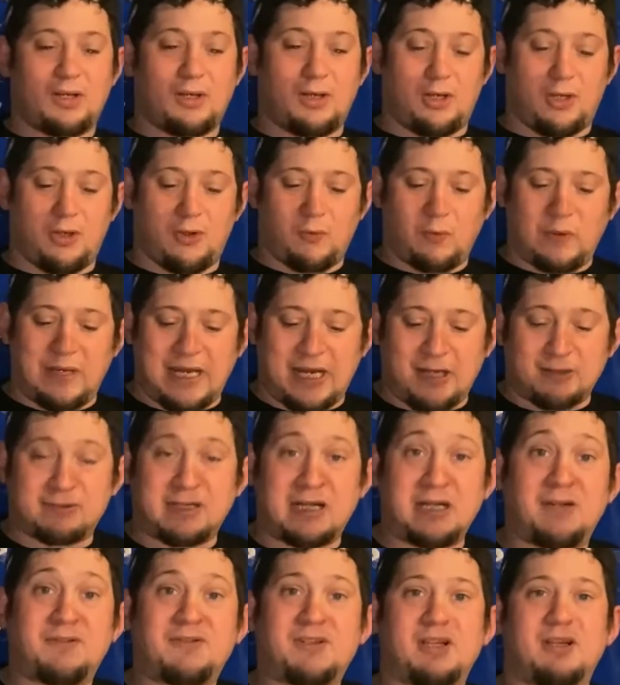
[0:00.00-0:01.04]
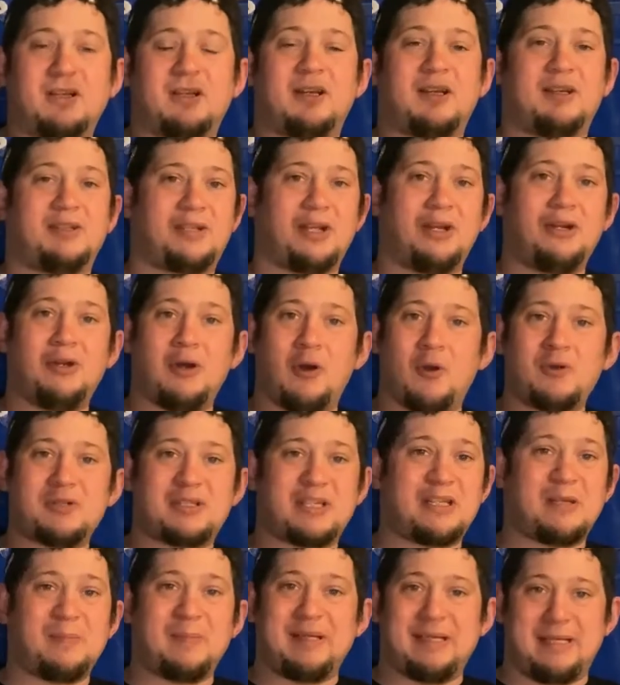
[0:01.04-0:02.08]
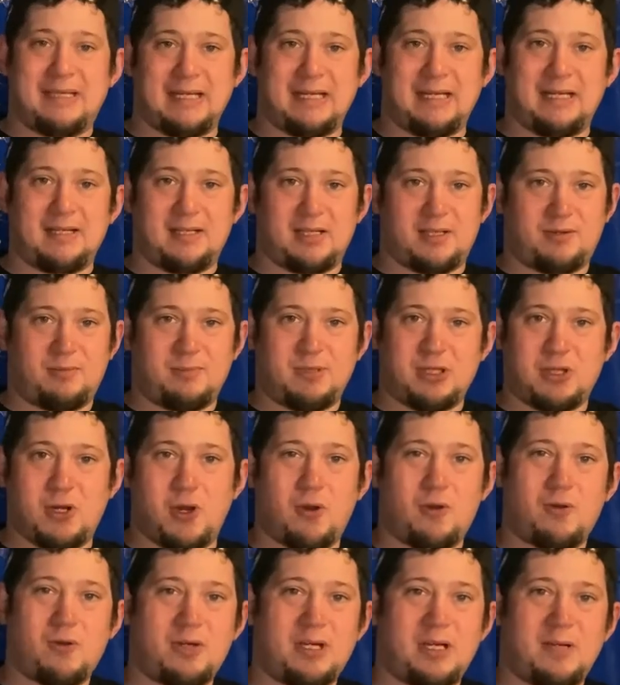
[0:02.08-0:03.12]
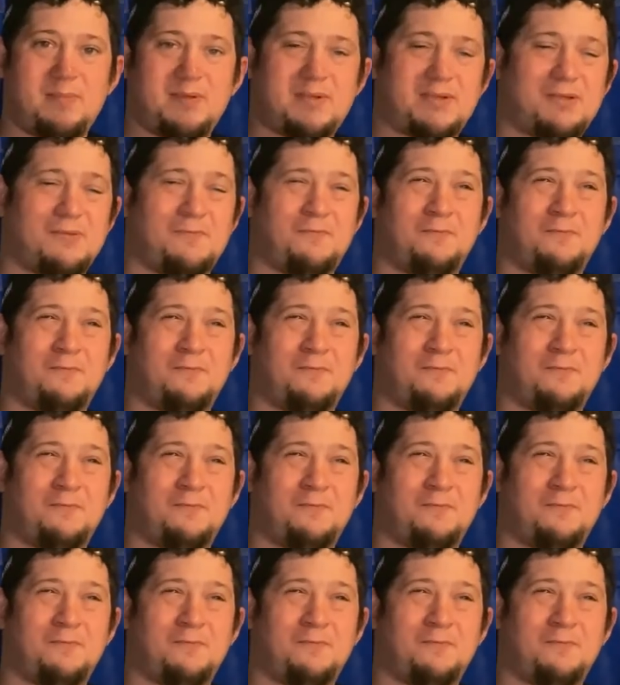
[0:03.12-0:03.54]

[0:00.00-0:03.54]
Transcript: Oh wow, right up the nose at the beginning, just from the cocoa nibs,